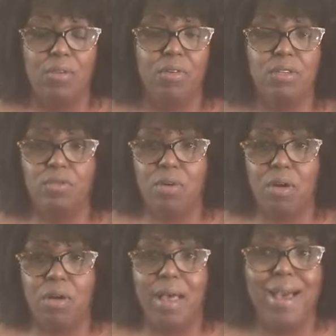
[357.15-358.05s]
First of
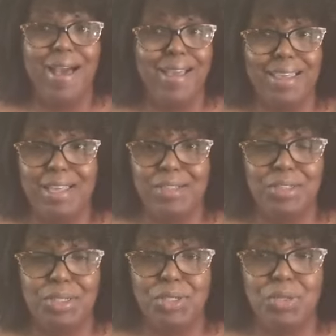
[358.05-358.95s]
all, I can't
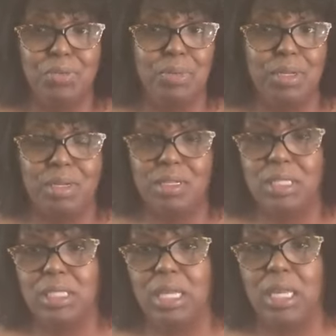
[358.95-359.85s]
judge you
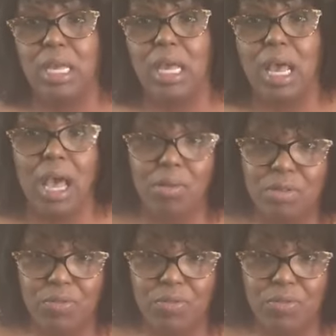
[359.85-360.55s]
because I was a